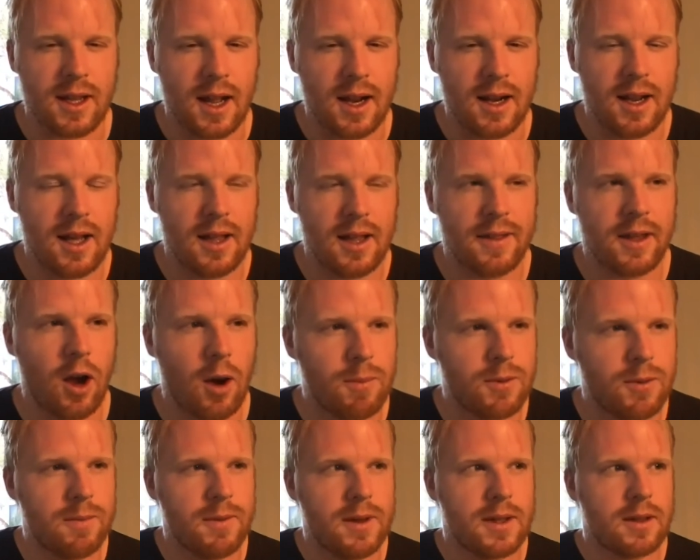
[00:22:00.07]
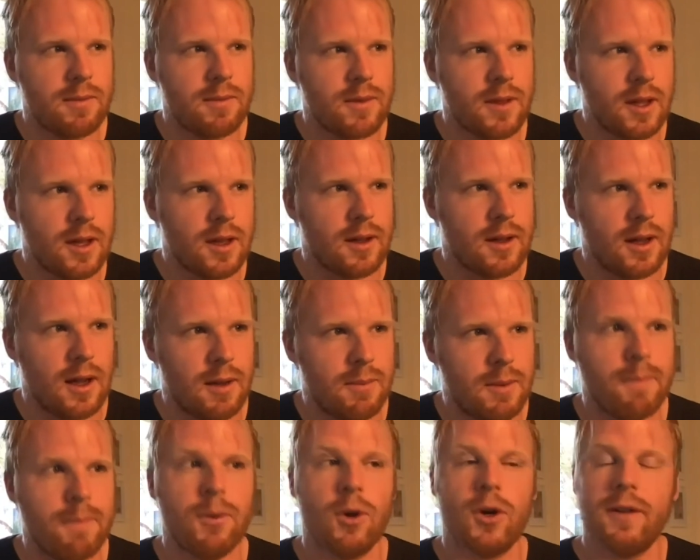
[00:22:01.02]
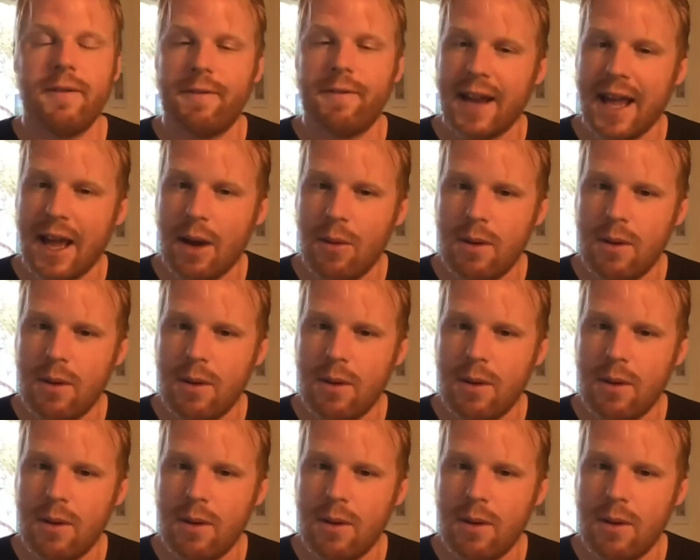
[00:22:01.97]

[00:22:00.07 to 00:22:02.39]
I like the optimism that a budding flower